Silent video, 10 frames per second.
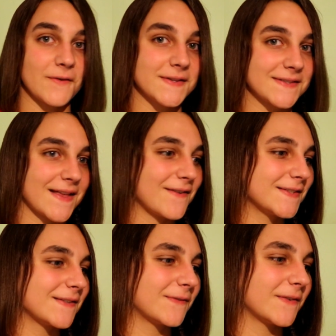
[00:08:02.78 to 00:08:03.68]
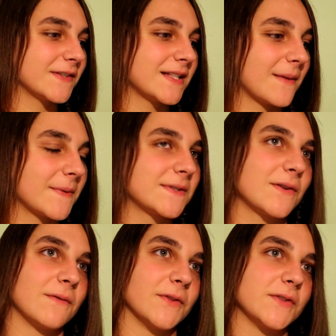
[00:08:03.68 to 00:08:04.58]
everyone, so that was the first
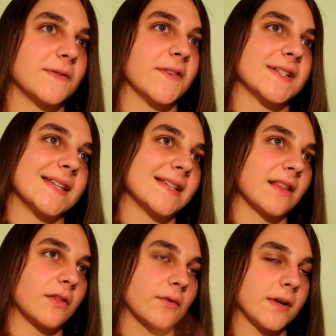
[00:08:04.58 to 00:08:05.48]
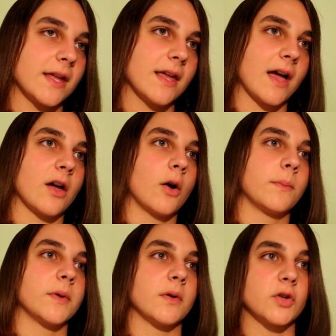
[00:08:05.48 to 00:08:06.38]
episode of Lucifer Season 3. I
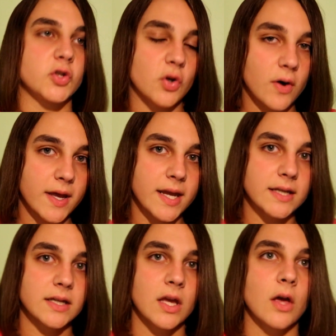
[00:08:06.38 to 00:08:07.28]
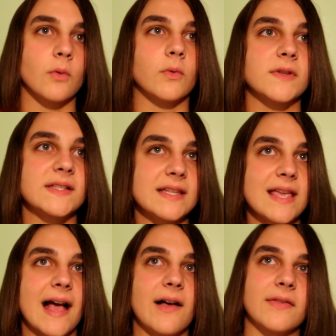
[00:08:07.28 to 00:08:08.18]
hope you enjoyed. We'll
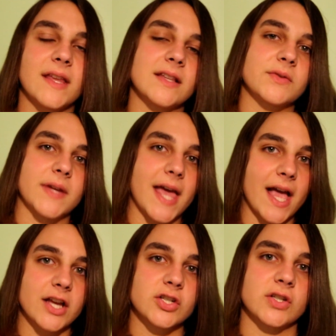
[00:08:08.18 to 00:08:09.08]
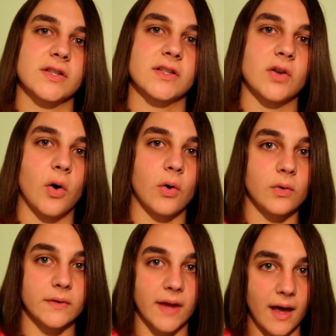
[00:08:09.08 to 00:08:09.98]
see how these reactions
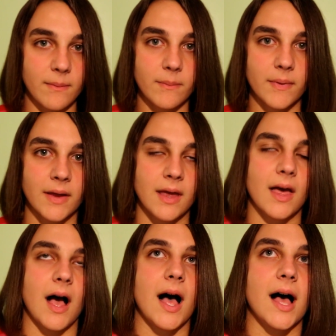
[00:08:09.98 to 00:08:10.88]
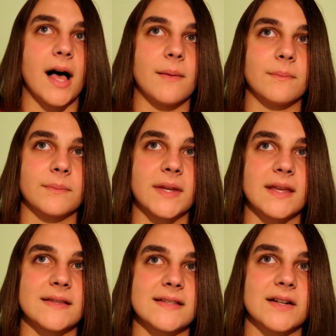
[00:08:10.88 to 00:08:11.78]
hold up,
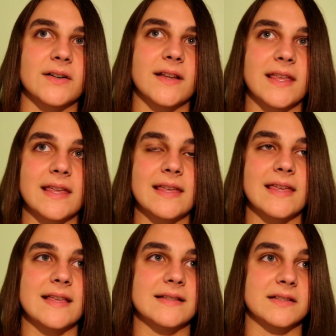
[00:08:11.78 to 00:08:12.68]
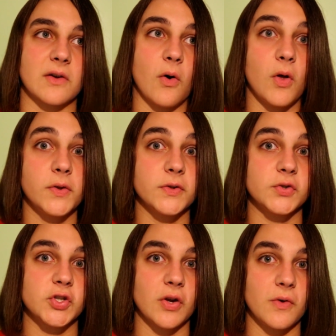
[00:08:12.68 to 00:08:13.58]
considering it's a whole new
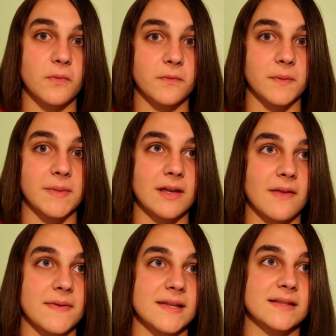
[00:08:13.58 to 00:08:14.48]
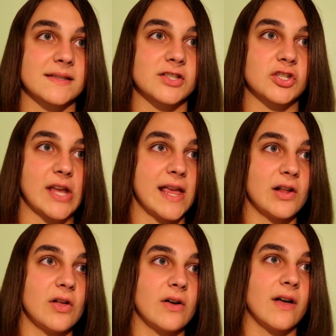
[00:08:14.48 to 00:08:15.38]
show for me on this
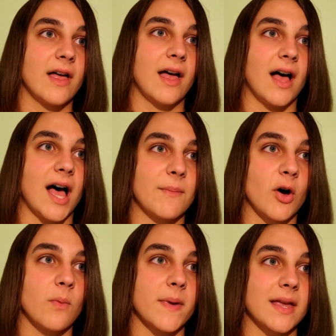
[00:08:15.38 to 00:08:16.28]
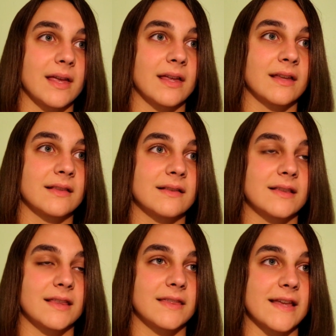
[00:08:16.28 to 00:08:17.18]
channel. I'm hoping
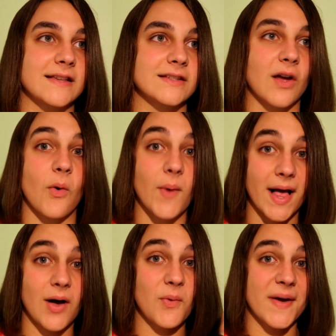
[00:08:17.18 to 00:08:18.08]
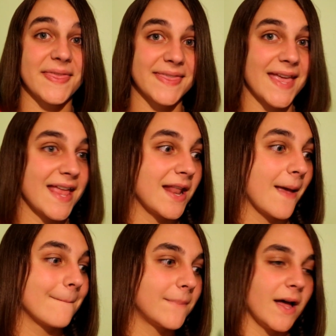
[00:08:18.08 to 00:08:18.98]
things go well with it.
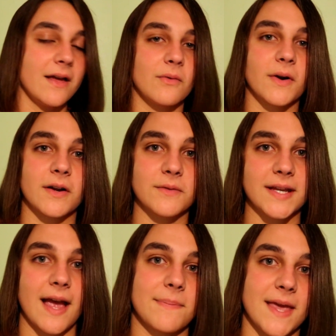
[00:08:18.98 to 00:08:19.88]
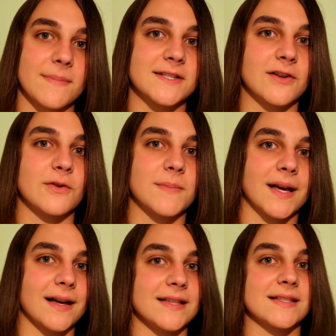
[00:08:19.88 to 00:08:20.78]
But we're gonna recap the episode
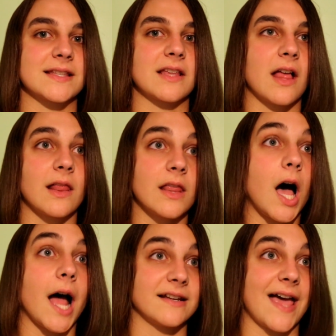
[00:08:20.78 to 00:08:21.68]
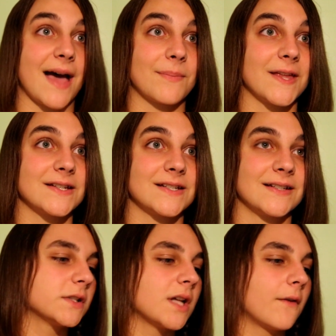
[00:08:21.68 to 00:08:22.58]
because a lot happened.
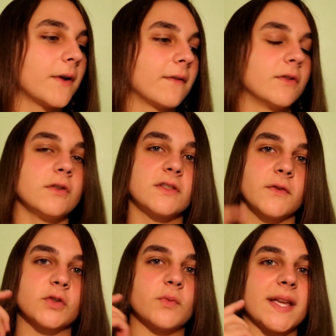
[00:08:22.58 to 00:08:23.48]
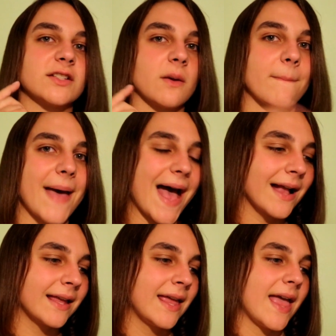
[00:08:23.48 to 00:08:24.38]
First off, we have Lucifer's wings are back,